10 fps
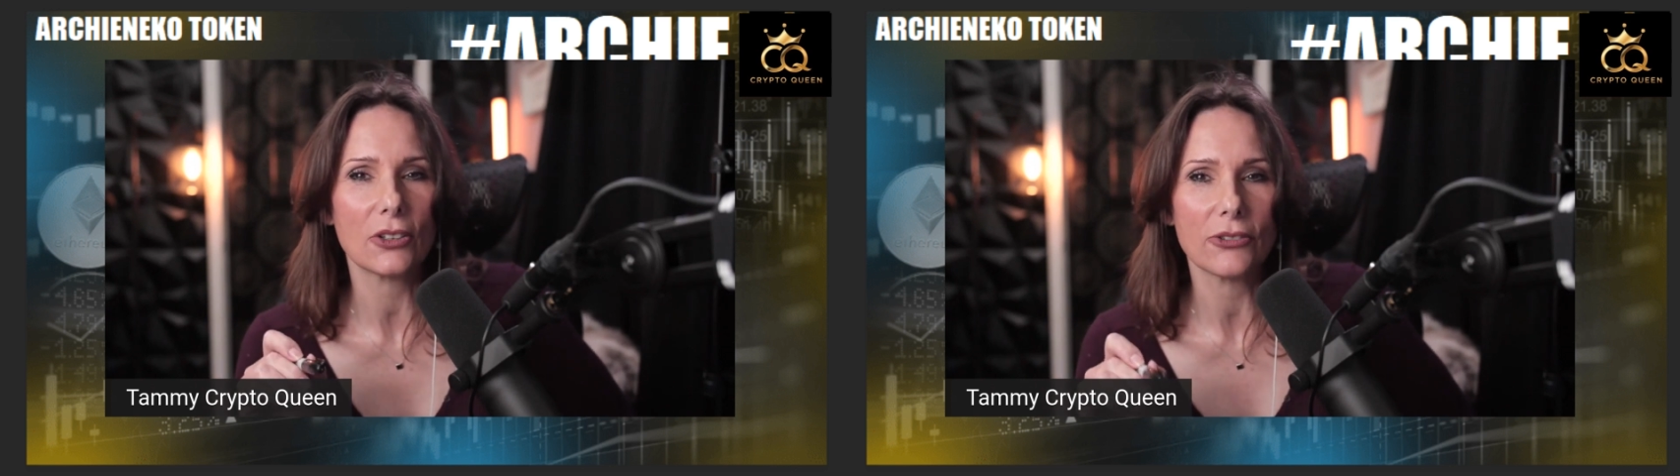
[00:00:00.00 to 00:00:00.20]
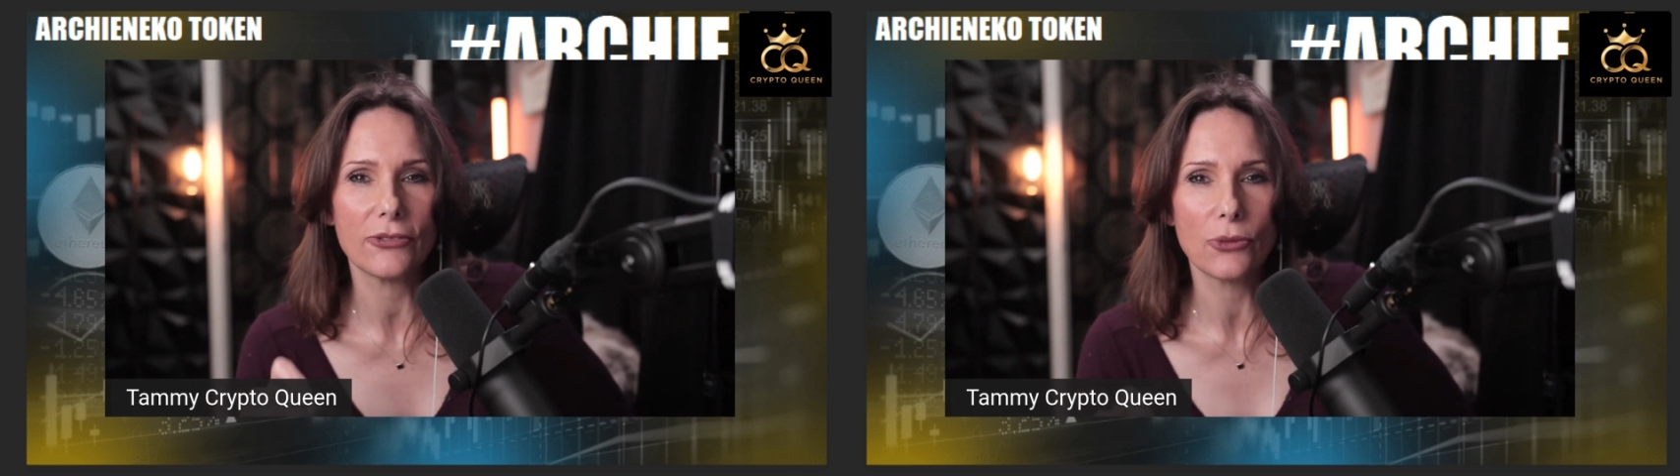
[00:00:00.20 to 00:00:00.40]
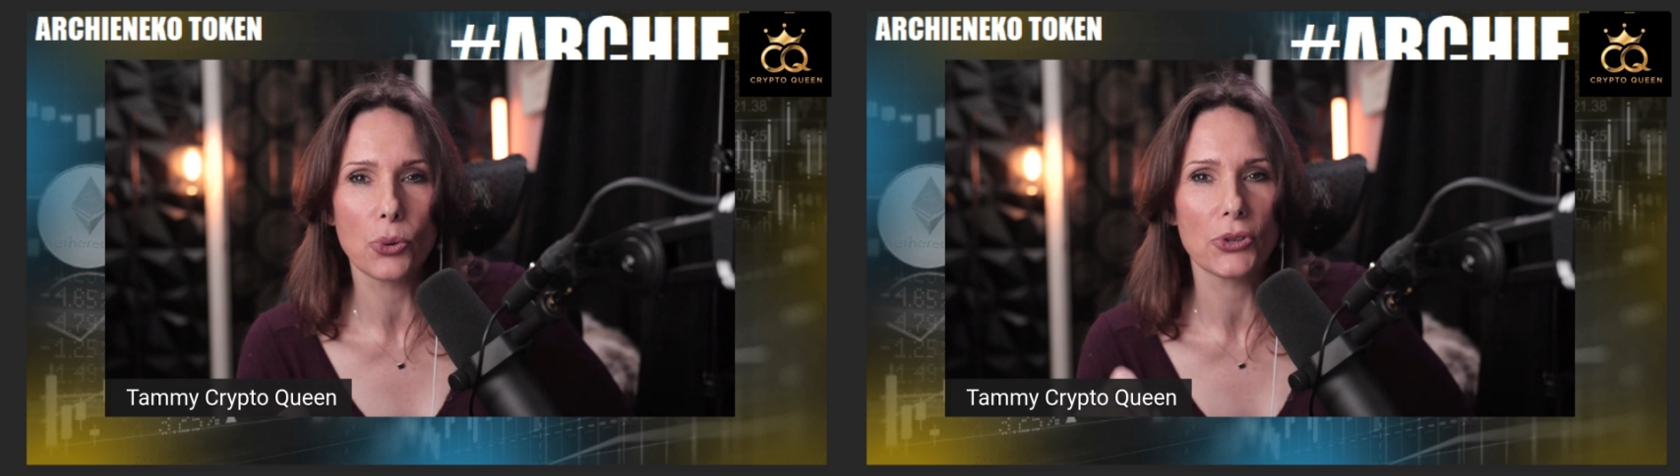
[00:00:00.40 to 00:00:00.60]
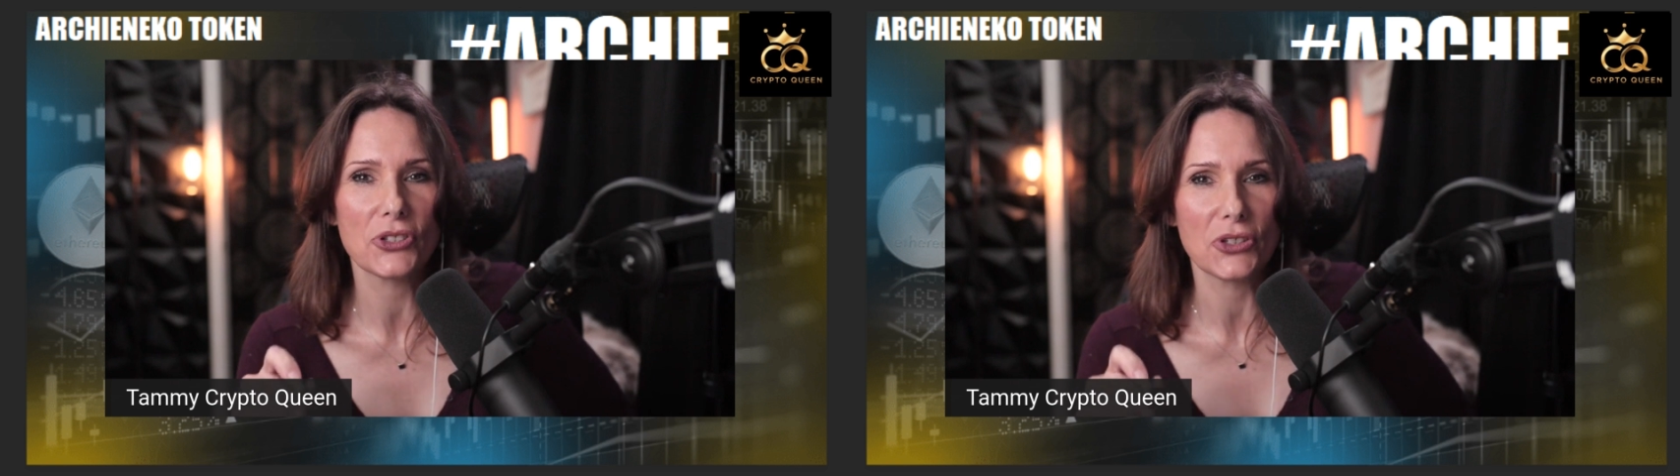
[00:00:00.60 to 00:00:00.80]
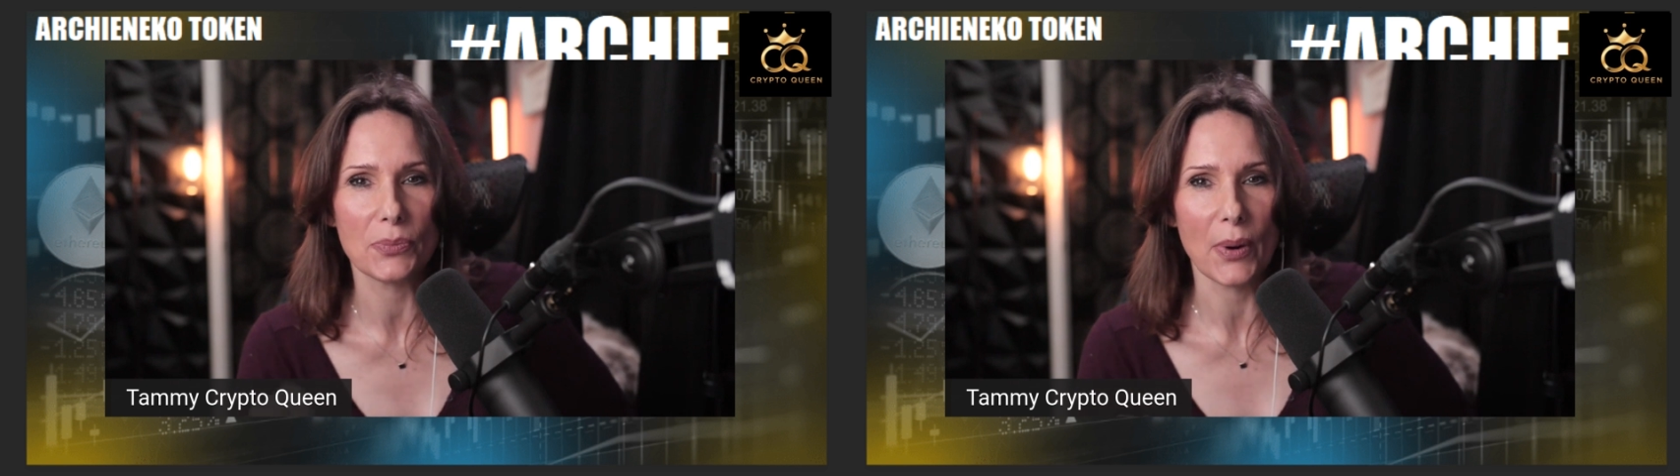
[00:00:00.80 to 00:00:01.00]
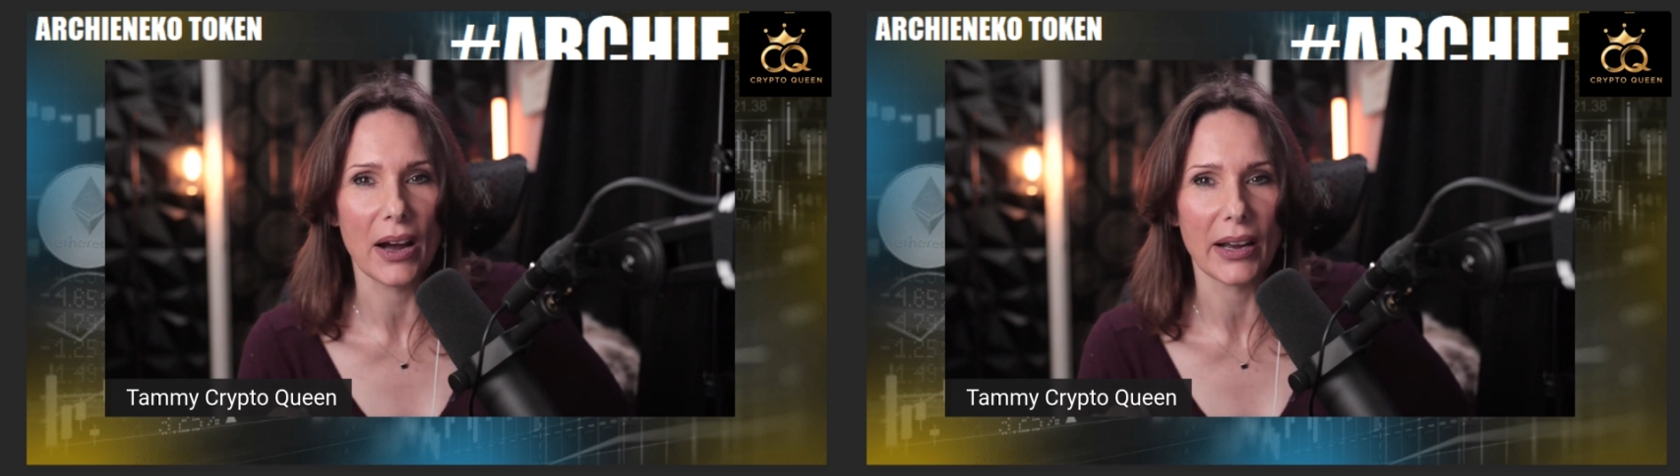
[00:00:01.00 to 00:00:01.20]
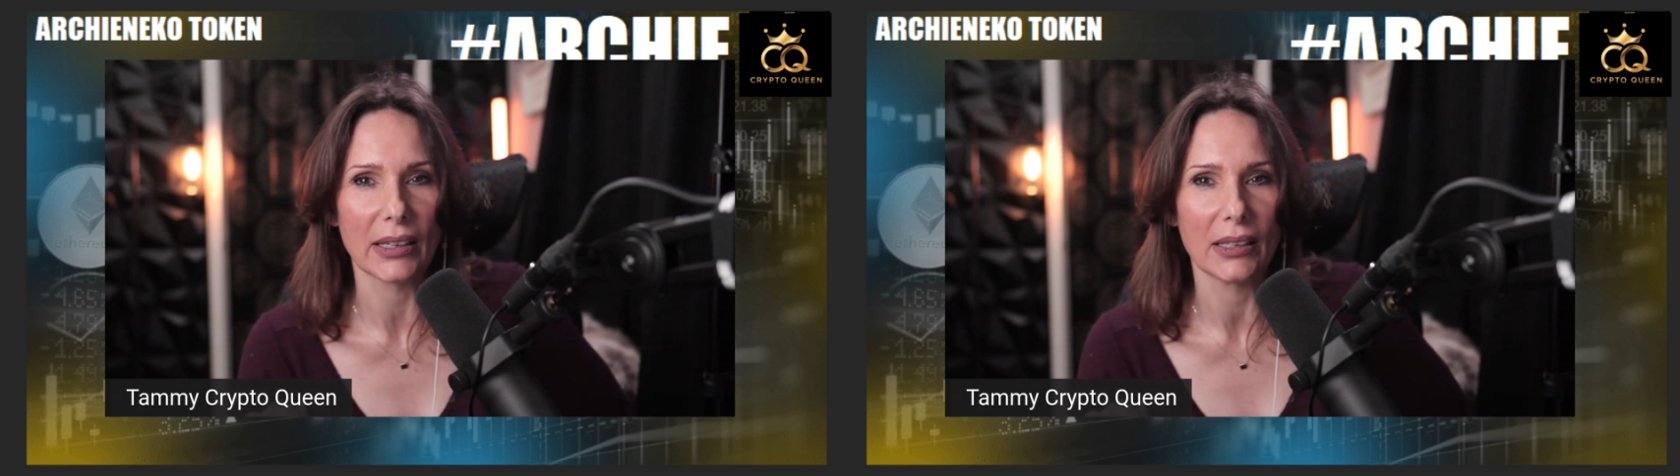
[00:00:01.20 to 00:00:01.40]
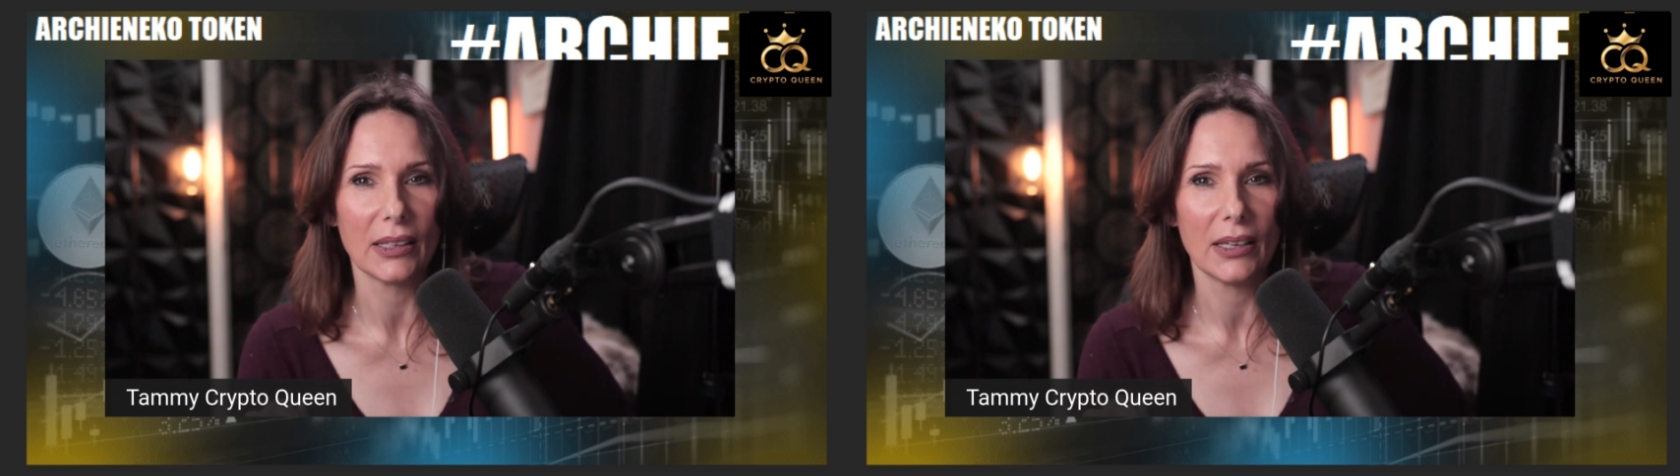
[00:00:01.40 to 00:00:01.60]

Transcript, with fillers: afford to buy?